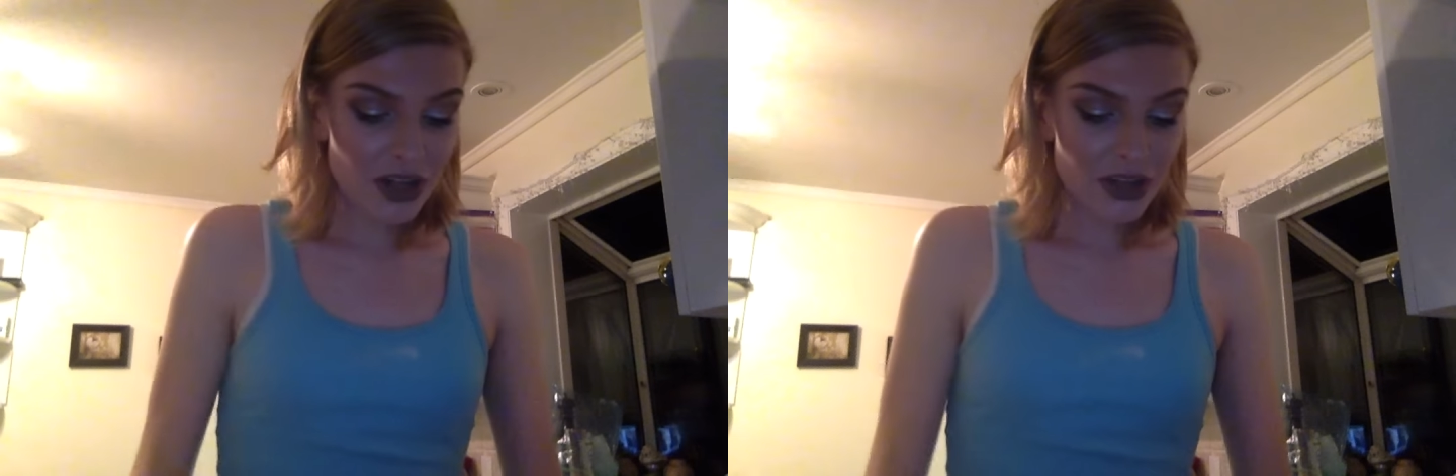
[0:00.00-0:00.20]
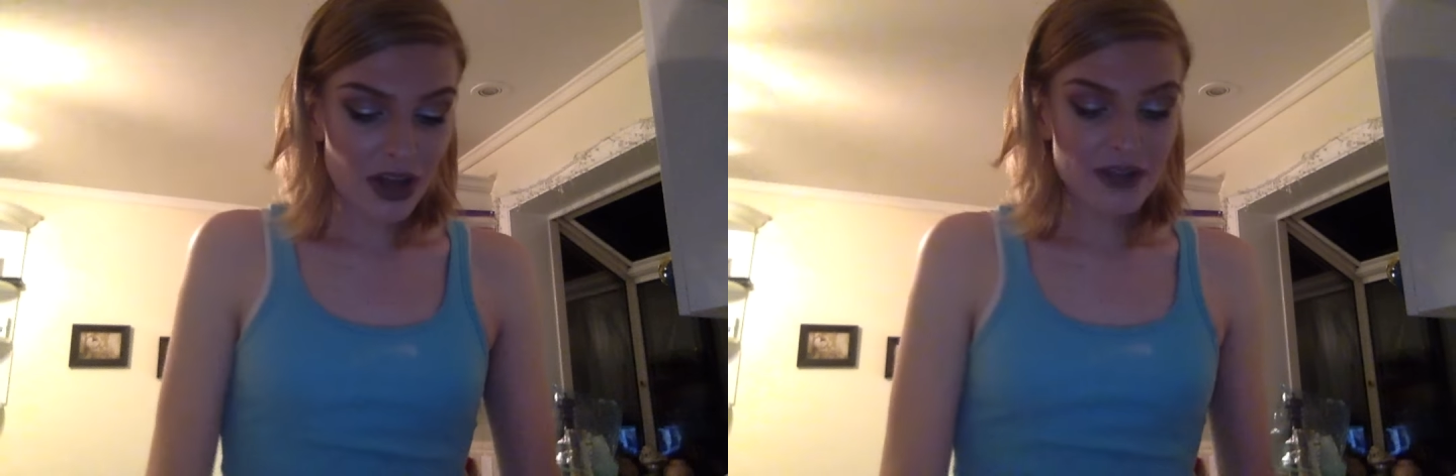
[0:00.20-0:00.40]

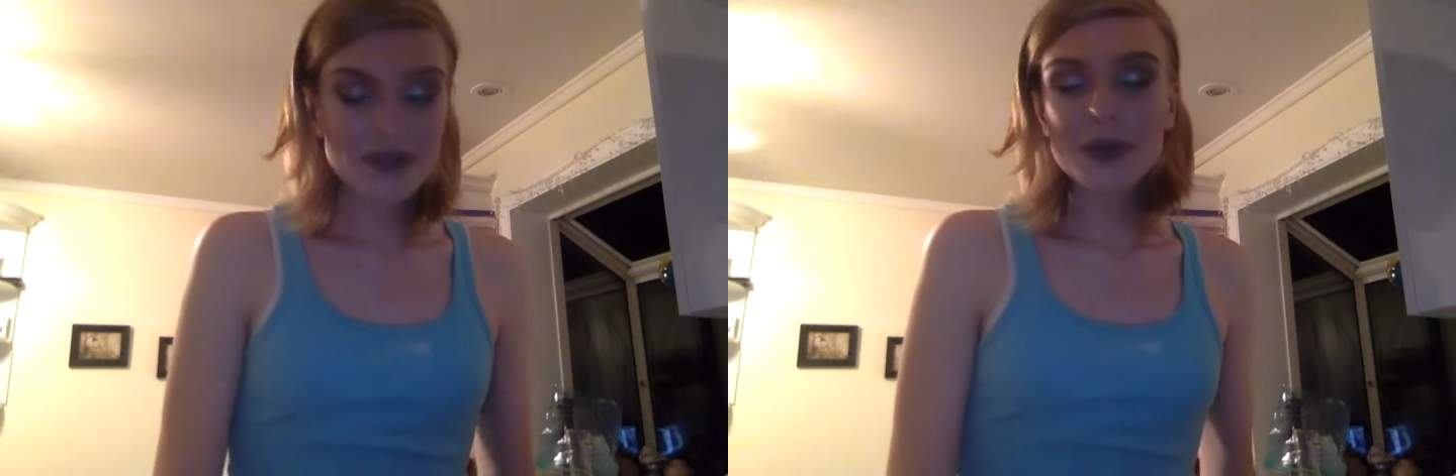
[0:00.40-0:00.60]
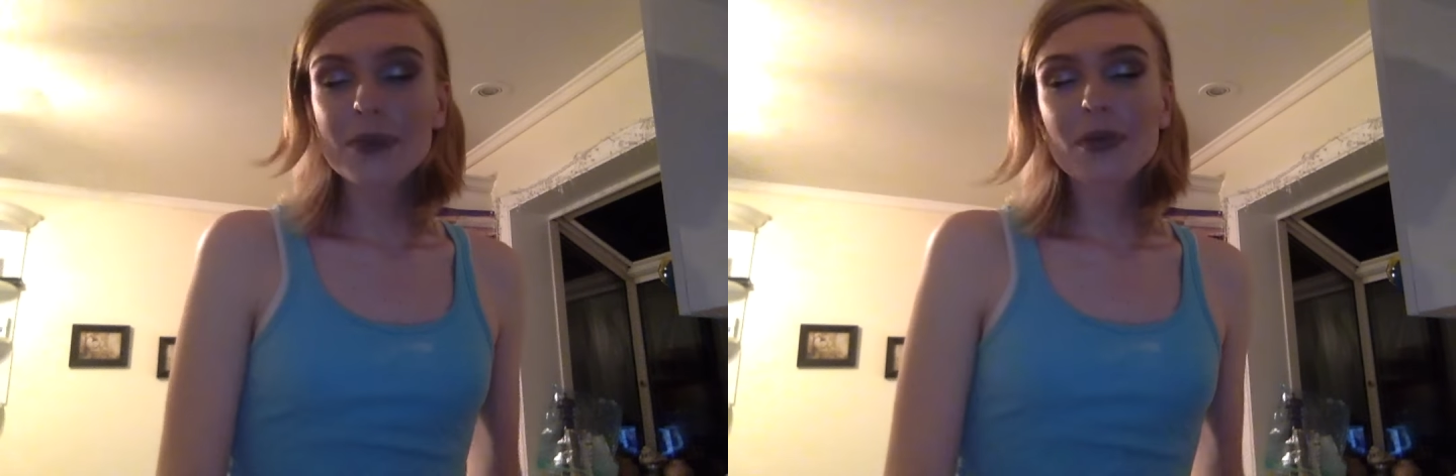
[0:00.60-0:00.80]
A lot of
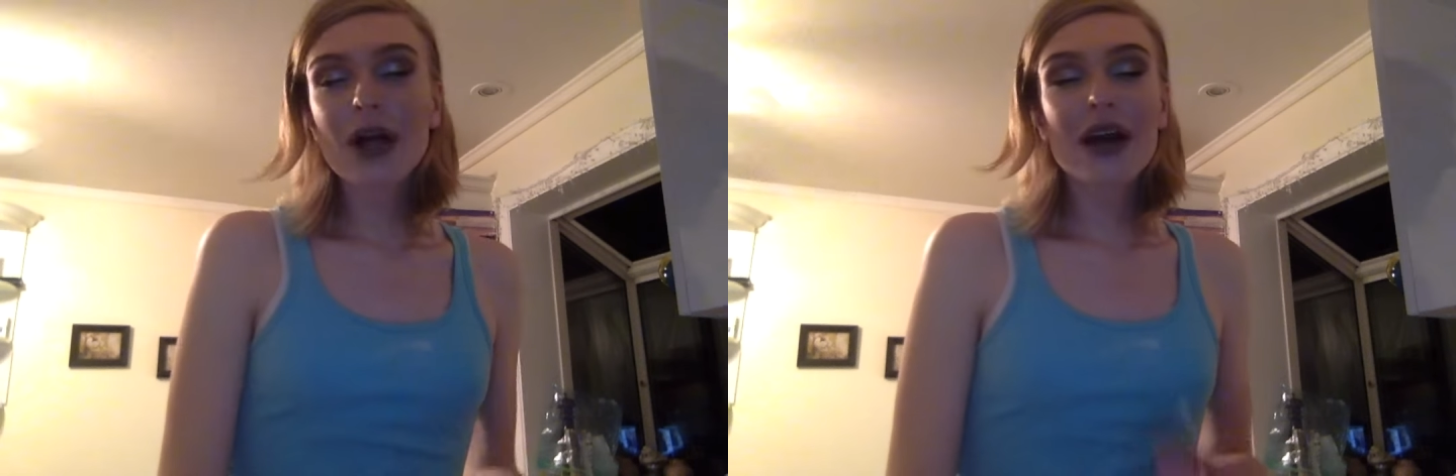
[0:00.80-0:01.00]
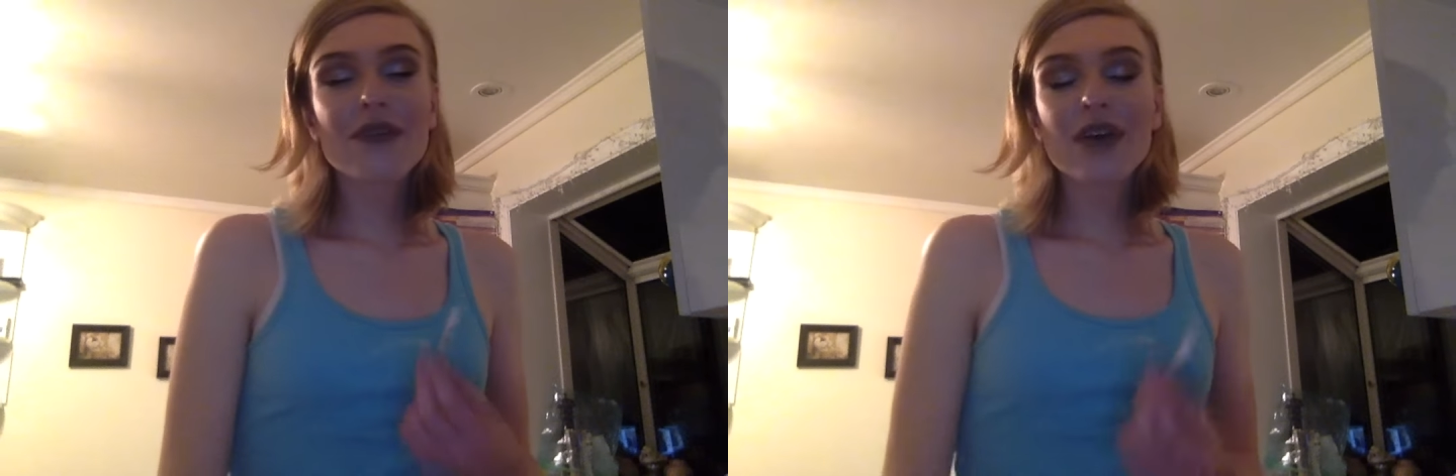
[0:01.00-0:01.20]
people
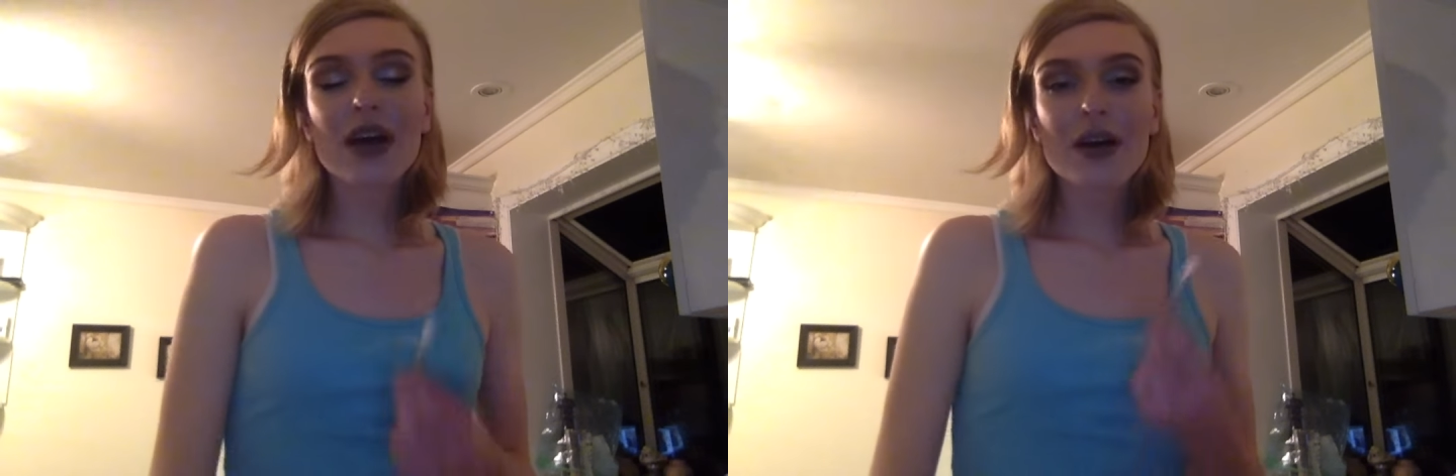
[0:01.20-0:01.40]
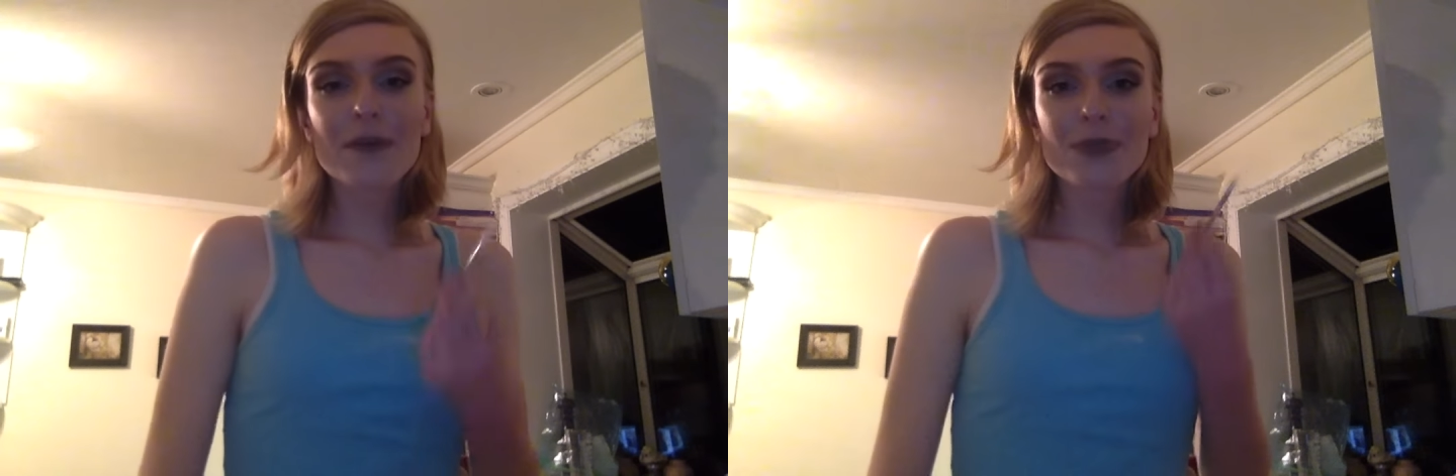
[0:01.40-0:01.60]
have,
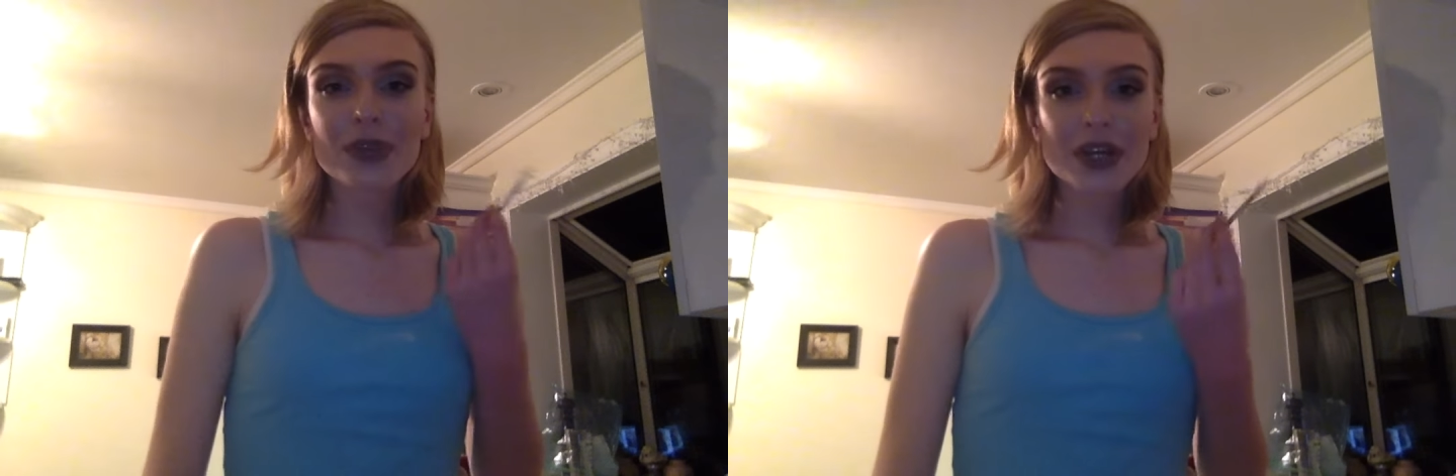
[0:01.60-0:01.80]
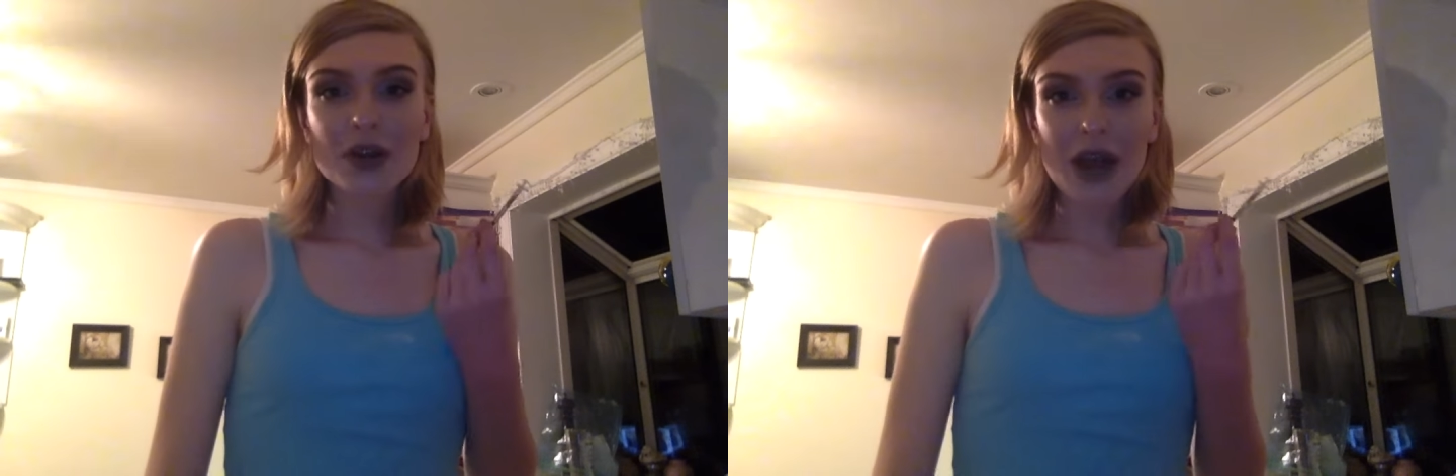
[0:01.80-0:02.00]
um, you know,